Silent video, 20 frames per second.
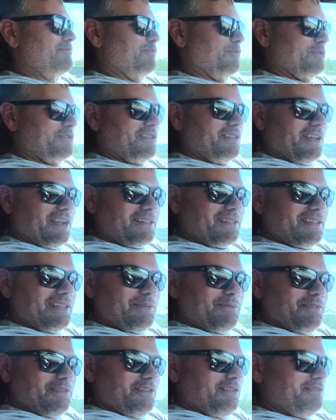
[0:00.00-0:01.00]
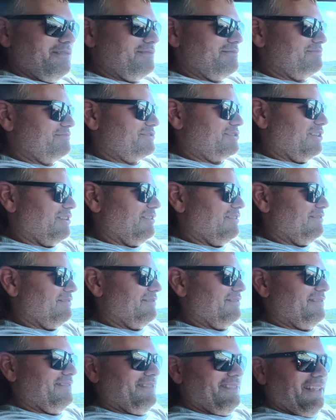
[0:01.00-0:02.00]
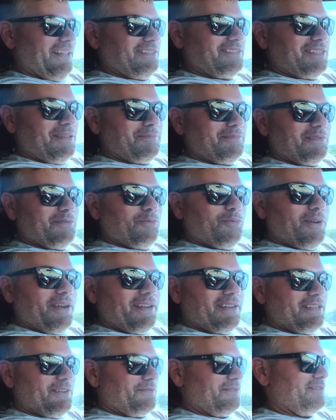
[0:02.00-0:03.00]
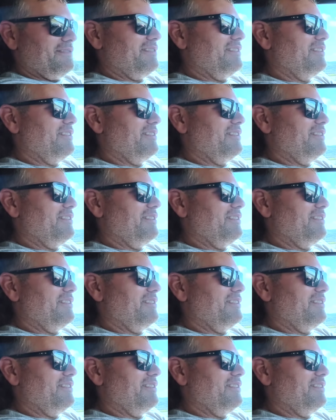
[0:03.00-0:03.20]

More than likely he will, so that's something way different.